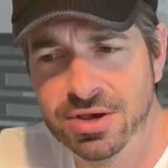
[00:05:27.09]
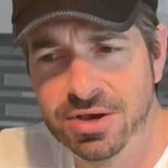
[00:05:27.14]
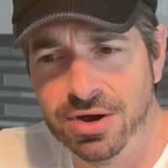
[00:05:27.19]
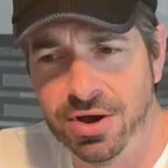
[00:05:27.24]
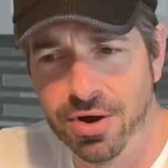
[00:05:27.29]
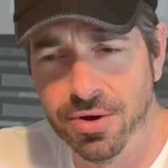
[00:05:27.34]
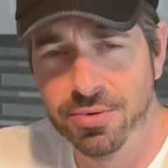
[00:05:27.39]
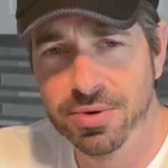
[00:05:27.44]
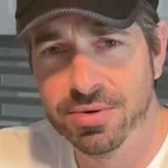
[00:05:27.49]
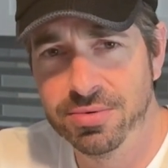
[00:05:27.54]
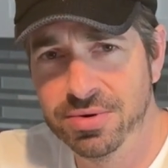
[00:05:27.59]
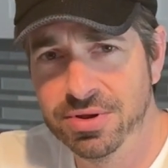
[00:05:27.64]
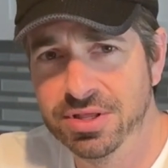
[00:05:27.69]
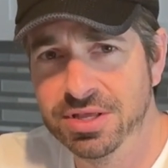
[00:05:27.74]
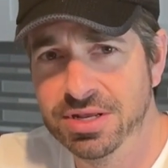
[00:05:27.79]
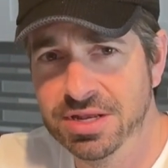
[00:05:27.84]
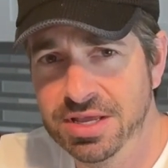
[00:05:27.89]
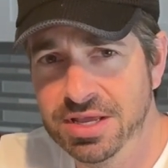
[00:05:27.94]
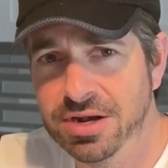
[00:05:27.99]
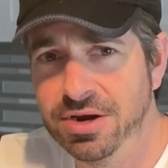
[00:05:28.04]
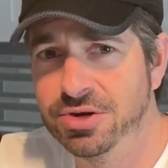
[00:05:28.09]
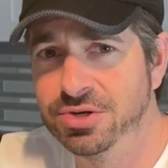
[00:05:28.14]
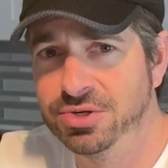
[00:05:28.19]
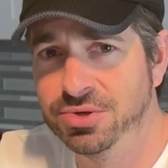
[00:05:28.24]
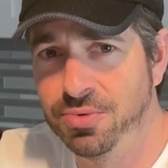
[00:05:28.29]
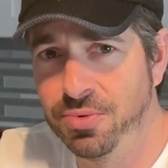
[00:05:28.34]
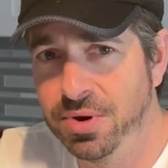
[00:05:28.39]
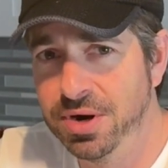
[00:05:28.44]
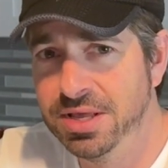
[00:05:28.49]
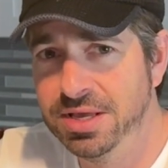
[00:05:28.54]
All we really need are
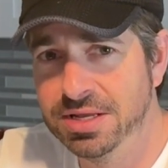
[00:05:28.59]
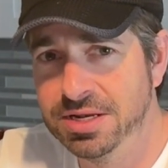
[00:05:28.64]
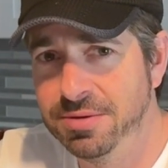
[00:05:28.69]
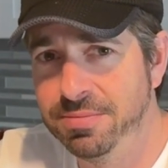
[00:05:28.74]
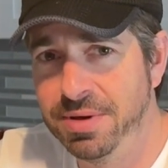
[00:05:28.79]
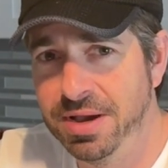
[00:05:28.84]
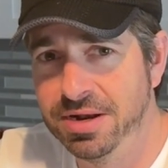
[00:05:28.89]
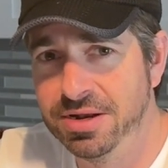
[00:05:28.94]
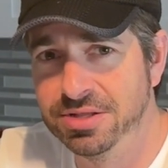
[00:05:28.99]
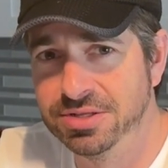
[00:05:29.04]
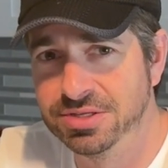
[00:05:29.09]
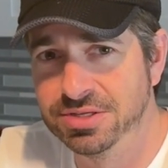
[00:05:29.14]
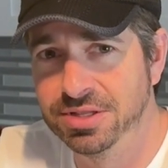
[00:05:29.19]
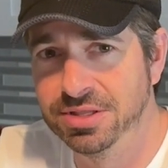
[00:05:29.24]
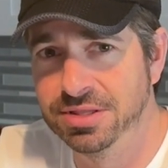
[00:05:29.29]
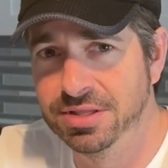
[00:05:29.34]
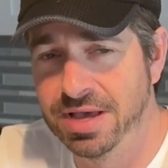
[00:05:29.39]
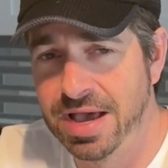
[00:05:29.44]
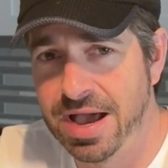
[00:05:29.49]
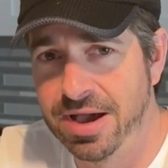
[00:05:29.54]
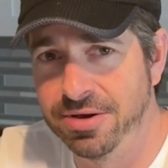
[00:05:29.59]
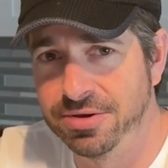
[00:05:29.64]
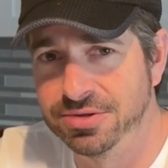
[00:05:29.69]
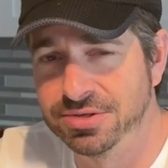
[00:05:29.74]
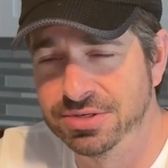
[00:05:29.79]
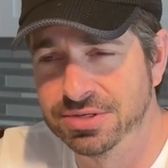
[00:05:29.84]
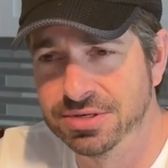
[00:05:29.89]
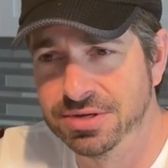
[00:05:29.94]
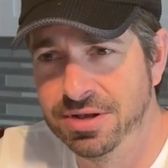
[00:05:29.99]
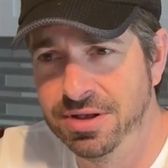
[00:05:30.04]
20 independents in the
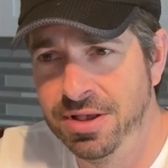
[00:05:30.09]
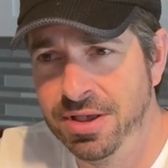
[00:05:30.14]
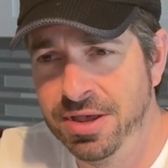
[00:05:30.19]
House.